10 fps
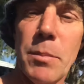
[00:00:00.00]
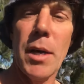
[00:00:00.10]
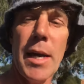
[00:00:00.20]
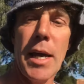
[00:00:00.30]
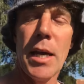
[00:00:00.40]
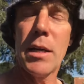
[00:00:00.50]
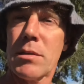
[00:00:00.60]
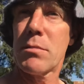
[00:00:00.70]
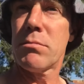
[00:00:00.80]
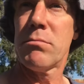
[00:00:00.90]
to my
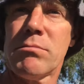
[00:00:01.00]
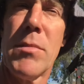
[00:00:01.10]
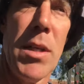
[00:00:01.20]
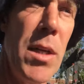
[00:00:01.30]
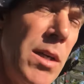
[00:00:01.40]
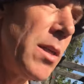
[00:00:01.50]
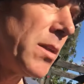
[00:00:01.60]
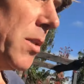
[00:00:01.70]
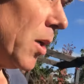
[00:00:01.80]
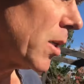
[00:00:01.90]
house,
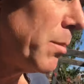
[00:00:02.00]
knock